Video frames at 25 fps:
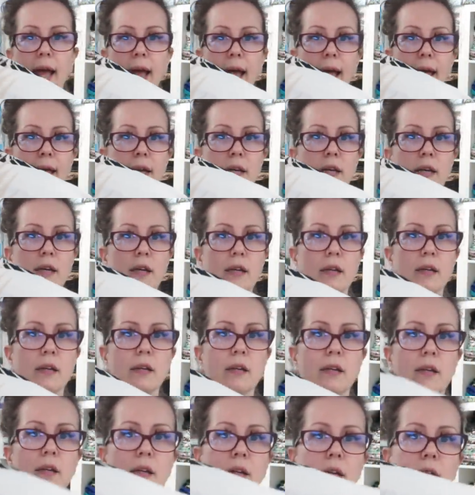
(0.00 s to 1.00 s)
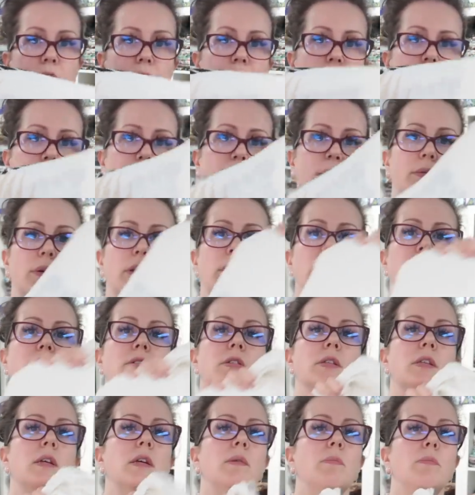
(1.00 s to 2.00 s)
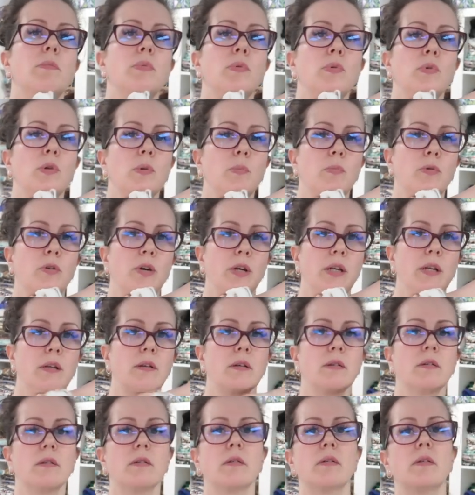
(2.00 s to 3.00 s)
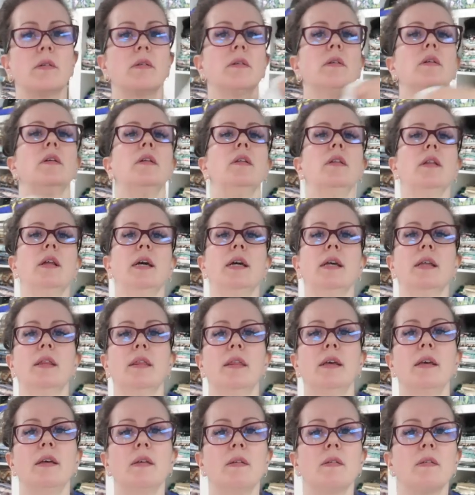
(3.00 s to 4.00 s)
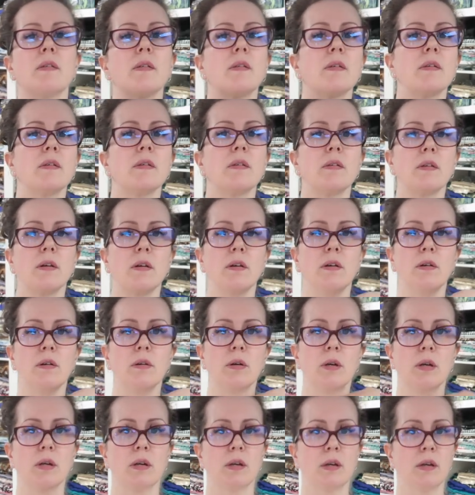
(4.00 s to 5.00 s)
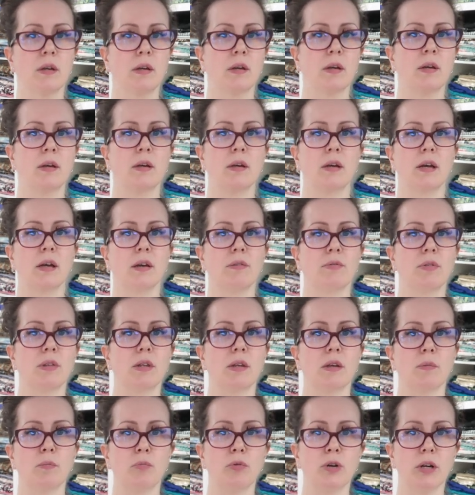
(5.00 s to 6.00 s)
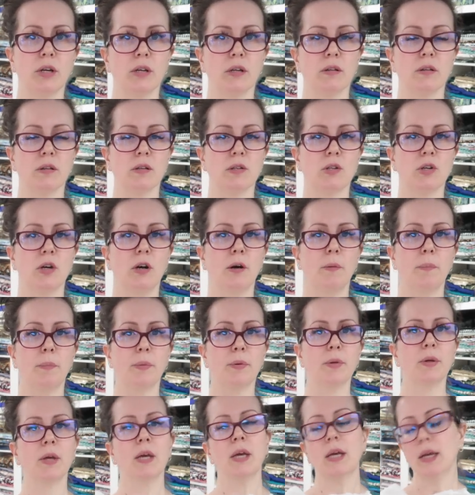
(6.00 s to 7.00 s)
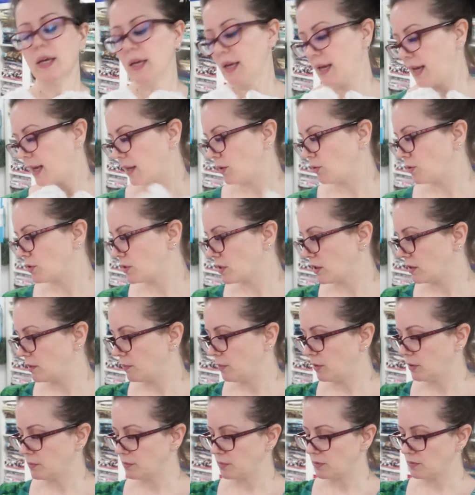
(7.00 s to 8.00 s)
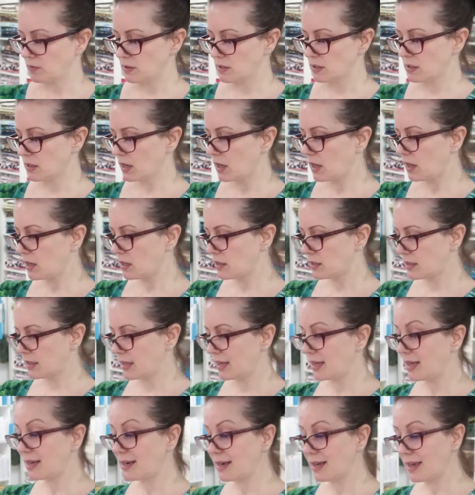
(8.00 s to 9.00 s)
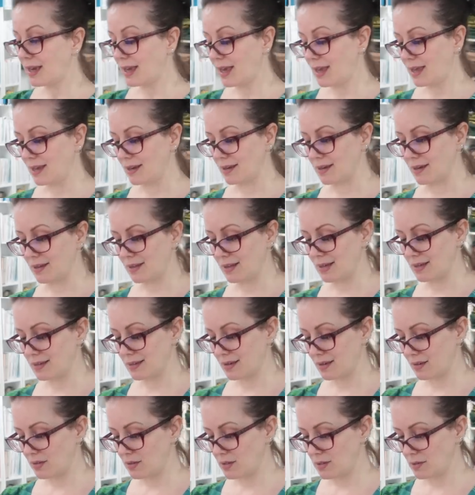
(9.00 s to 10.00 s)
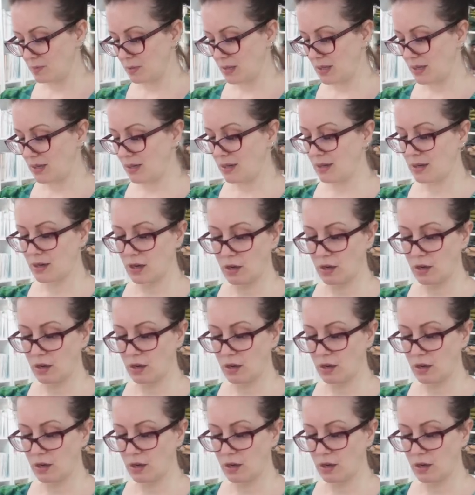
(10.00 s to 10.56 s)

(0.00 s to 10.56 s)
Anna, and I'm going to use the border print like this, so I have the print at the top and also the bottom of the skirt. And again, that's going to be